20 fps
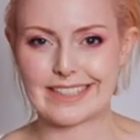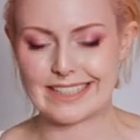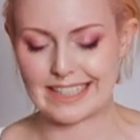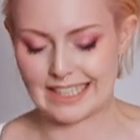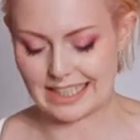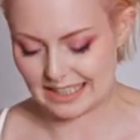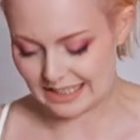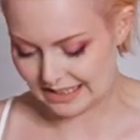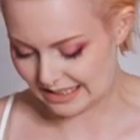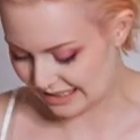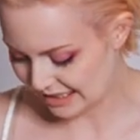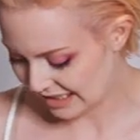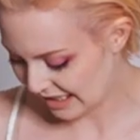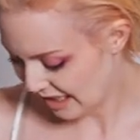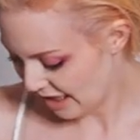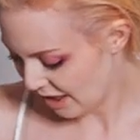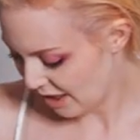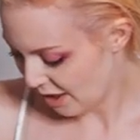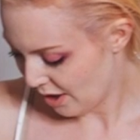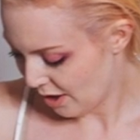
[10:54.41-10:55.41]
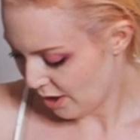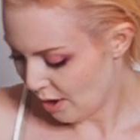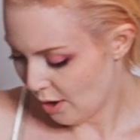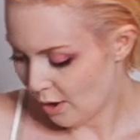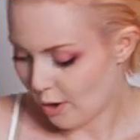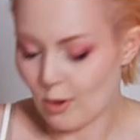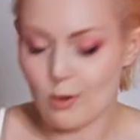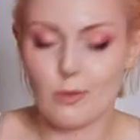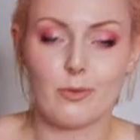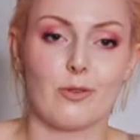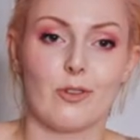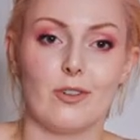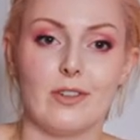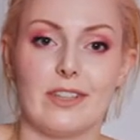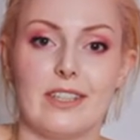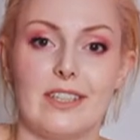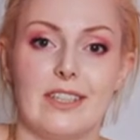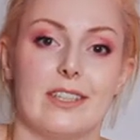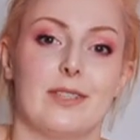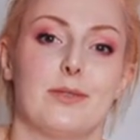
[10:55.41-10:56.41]
and
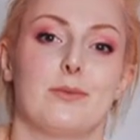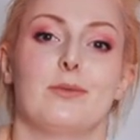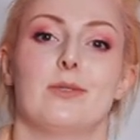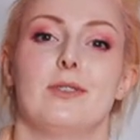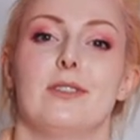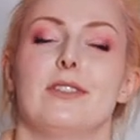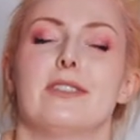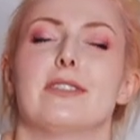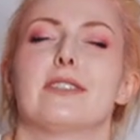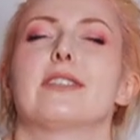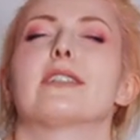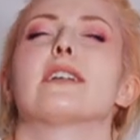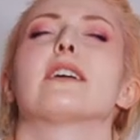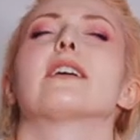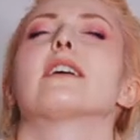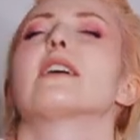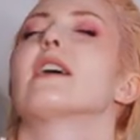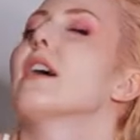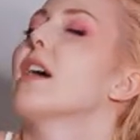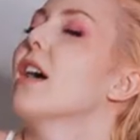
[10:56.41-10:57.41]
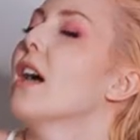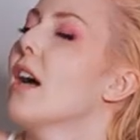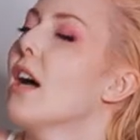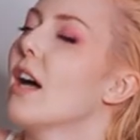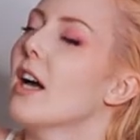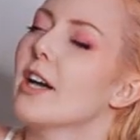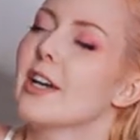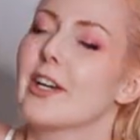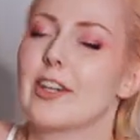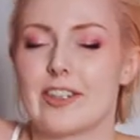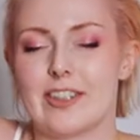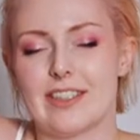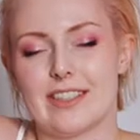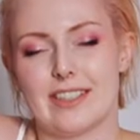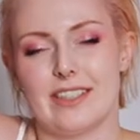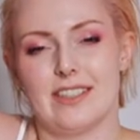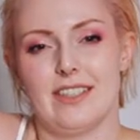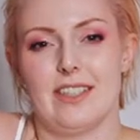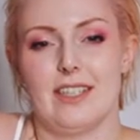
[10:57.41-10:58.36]
hopefully it will look good.